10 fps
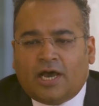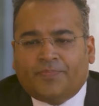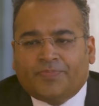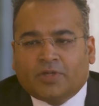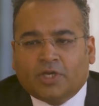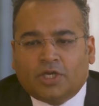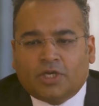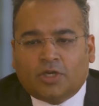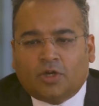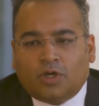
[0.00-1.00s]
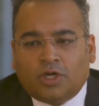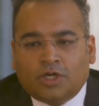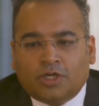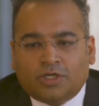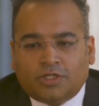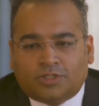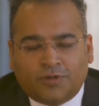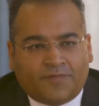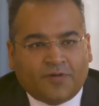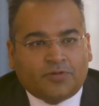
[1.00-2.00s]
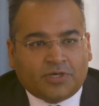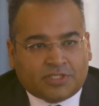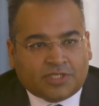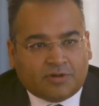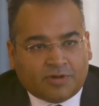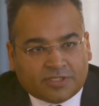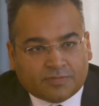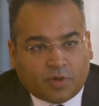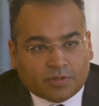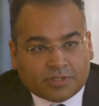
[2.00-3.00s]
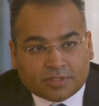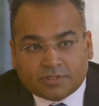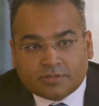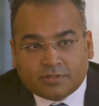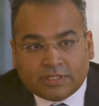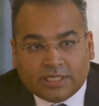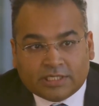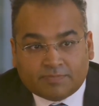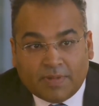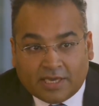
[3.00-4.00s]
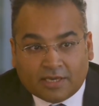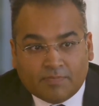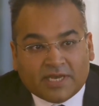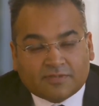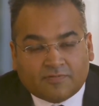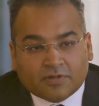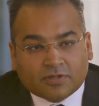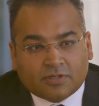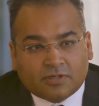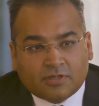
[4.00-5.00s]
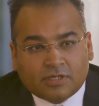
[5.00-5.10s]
Do you feel this generation of politics is making a mess of things?